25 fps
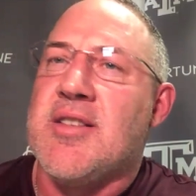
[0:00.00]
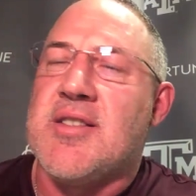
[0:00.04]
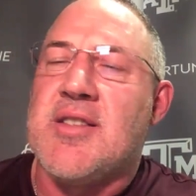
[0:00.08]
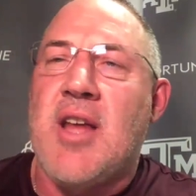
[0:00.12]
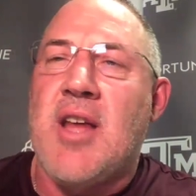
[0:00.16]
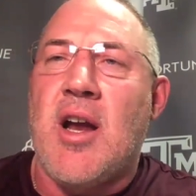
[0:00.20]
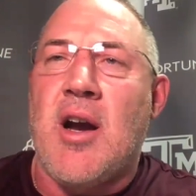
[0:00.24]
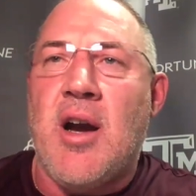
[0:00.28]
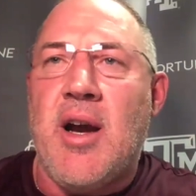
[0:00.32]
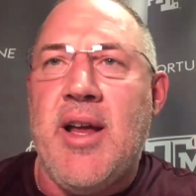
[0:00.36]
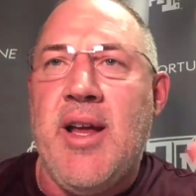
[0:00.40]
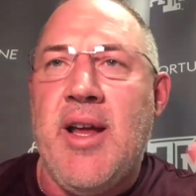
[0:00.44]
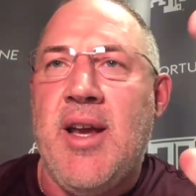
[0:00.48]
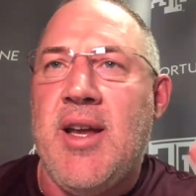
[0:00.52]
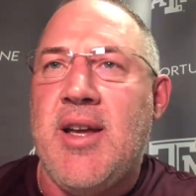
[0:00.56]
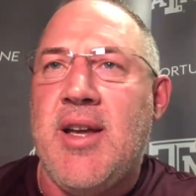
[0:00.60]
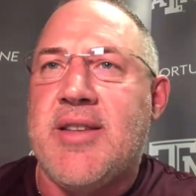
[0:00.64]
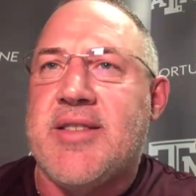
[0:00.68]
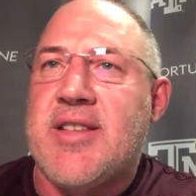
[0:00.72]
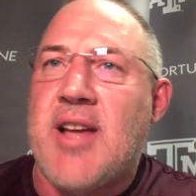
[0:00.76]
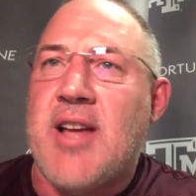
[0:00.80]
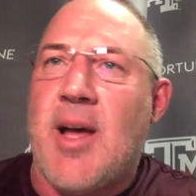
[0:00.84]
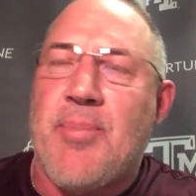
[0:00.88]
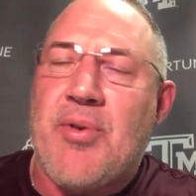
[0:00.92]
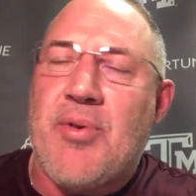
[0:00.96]
Is there
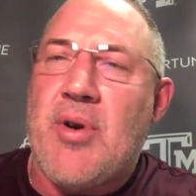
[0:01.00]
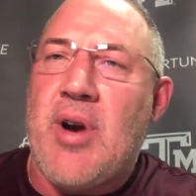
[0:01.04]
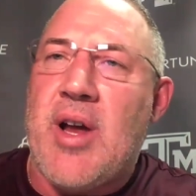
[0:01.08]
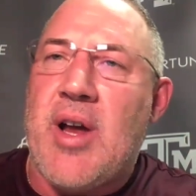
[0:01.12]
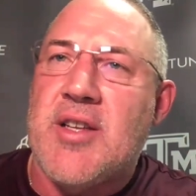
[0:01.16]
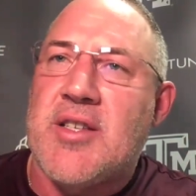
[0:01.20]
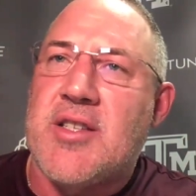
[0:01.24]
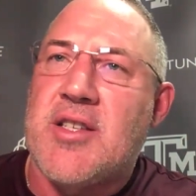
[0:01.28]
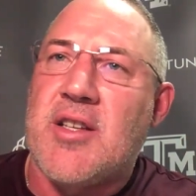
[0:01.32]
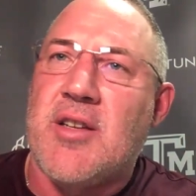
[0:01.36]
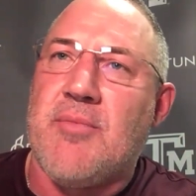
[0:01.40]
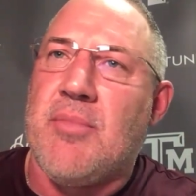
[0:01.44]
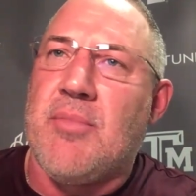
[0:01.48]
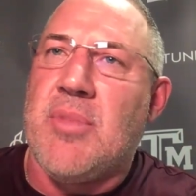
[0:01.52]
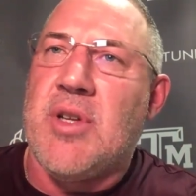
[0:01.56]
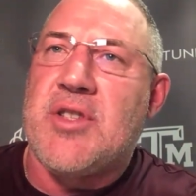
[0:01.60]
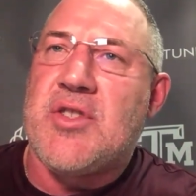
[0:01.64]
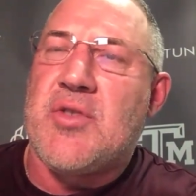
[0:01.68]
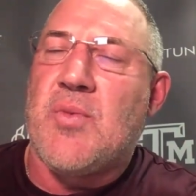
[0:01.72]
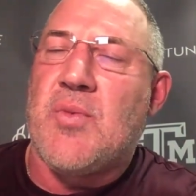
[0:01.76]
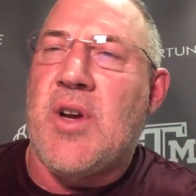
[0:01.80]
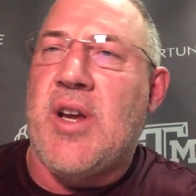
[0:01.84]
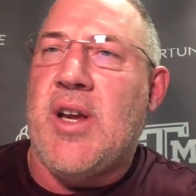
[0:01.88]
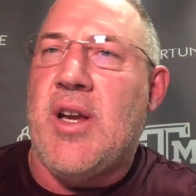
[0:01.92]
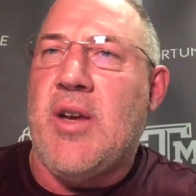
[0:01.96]
any
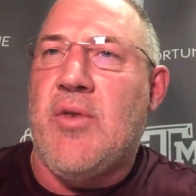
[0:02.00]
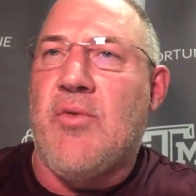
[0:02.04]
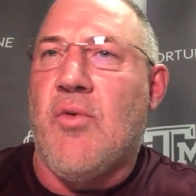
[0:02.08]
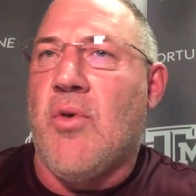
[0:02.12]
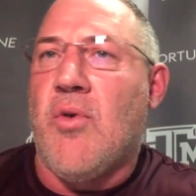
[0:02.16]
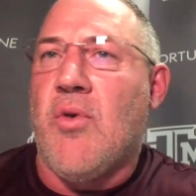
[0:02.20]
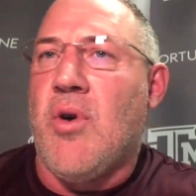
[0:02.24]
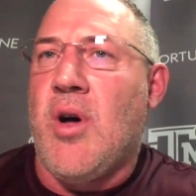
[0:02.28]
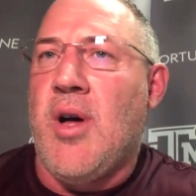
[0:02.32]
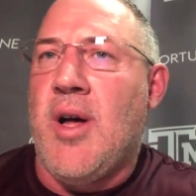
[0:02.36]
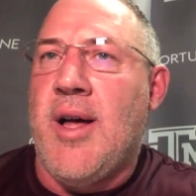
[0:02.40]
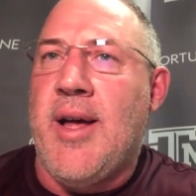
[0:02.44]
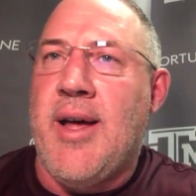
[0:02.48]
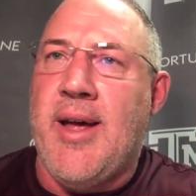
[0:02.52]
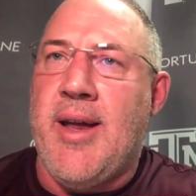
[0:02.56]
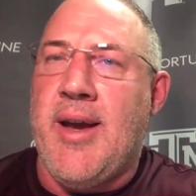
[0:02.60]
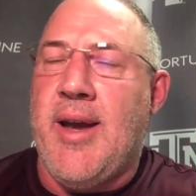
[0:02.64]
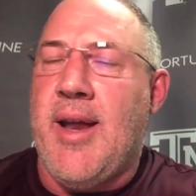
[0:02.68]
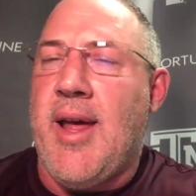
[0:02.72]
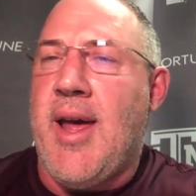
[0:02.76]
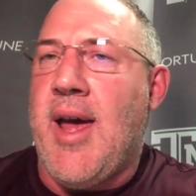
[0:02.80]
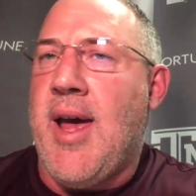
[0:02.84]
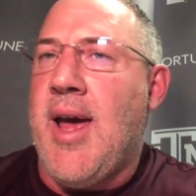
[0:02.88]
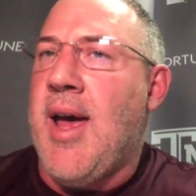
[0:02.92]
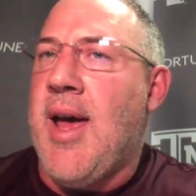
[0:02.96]
separation between
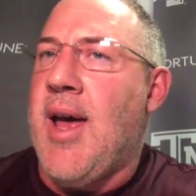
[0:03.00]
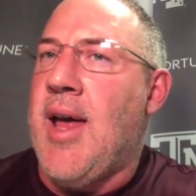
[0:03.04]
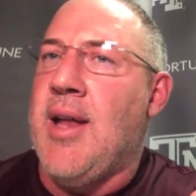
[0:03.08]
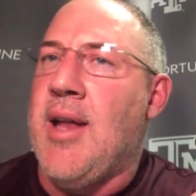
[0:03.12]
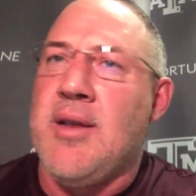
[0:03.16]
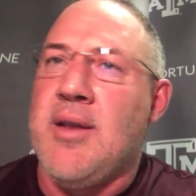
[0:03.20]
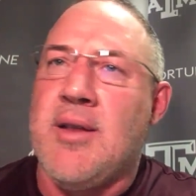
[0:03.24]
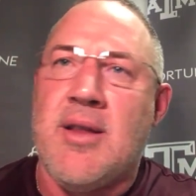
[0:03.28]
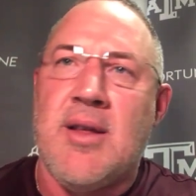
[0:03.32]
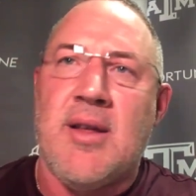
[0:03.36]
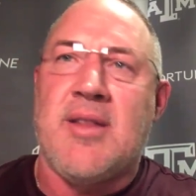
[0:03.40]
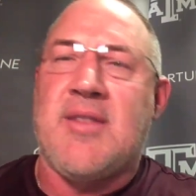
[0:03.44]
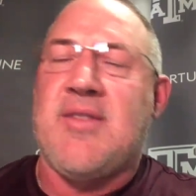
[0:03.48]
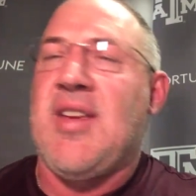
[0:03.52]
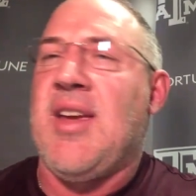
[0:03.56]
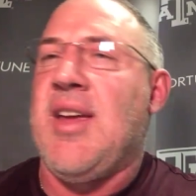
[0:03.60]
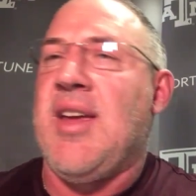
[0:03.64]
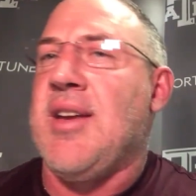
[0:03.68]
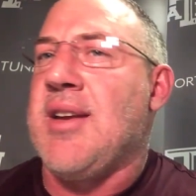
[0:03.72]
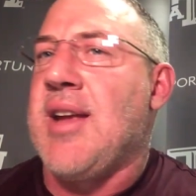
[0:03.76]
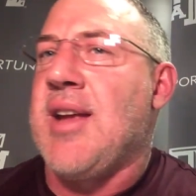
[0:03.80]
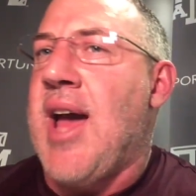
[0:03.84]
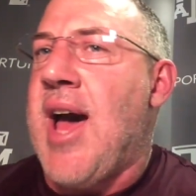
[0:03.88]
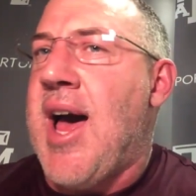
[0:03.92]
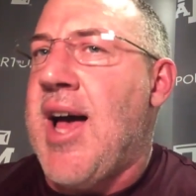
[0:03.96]
one and the
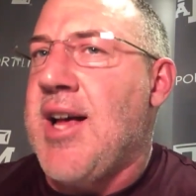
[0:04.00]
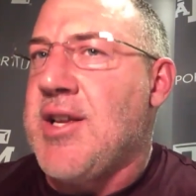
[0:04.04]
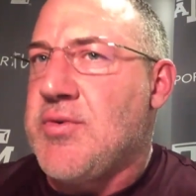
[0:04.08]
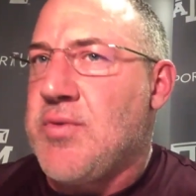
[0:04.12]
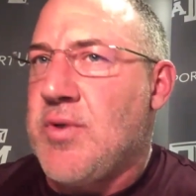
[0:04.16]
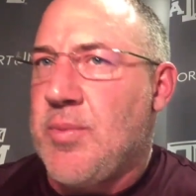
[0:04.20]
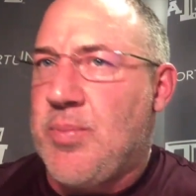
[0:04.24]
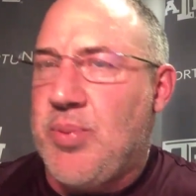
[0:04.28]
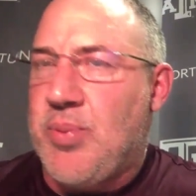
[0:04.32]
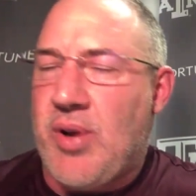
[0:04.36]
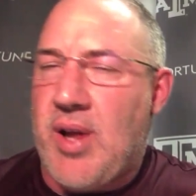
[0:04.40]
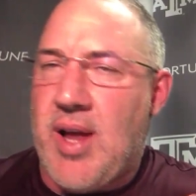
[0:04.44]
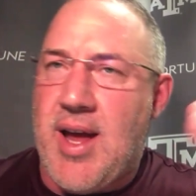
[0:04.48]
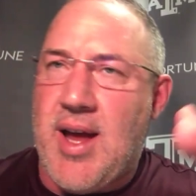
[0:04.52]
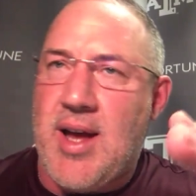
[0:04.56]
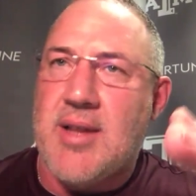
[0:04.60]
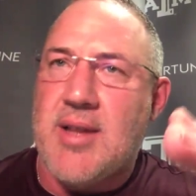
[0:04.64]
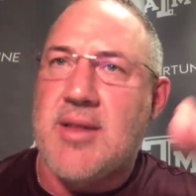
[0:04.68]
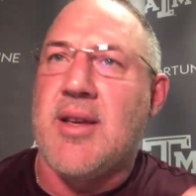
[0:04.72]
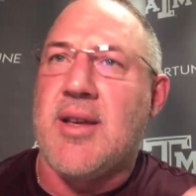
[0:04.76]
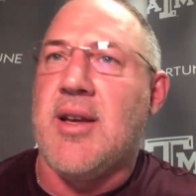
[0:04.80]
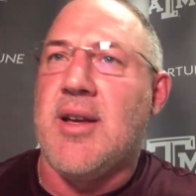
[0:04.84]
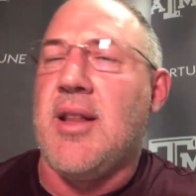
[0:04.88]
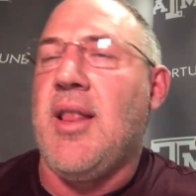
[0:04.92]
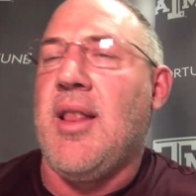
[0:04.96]
10 guys we're
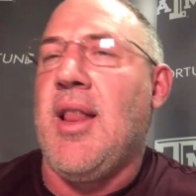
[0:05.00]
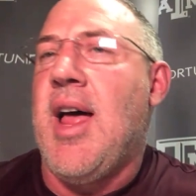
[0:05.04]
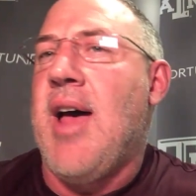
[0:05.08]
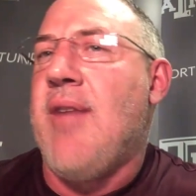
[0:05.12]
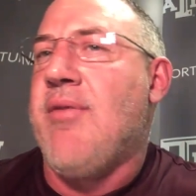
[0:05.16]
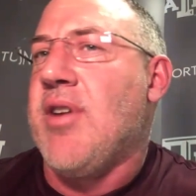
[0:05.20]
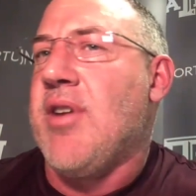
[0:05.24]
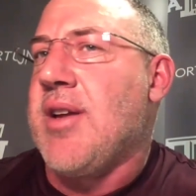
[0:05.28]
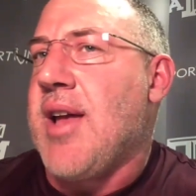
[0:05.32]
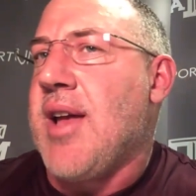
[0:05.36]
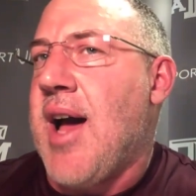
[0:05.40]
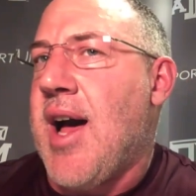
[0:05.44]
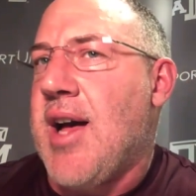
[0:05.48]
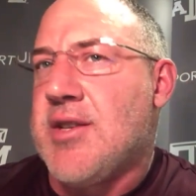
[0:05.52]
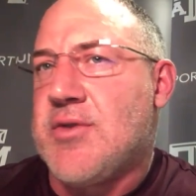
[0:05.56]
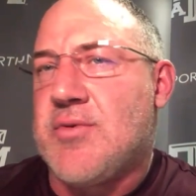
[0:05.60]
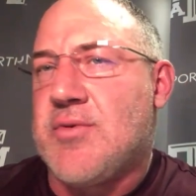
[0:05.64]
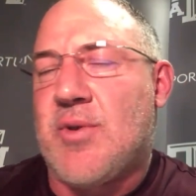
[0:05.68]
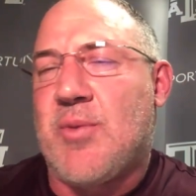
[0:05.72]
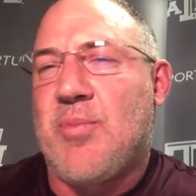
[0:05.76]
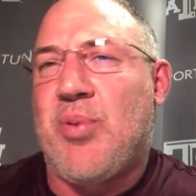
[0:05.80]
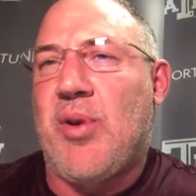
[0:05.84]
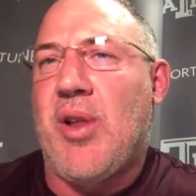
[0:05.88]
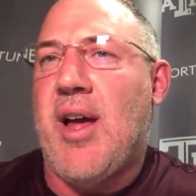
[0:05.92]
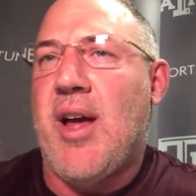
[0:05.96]
playing, the 11 guys
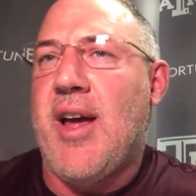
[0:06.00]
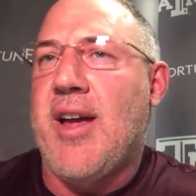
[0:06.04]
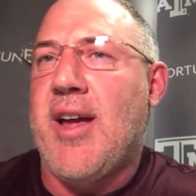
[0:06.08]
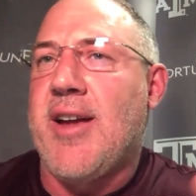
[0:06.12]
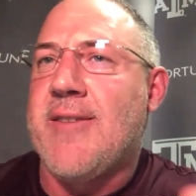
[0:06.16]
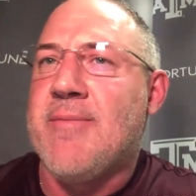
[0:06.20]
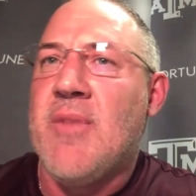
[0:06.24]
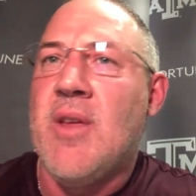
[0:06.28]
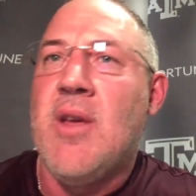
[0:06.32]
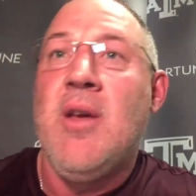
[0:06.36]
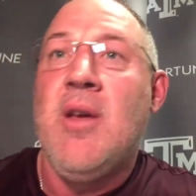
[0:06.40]
we're playing?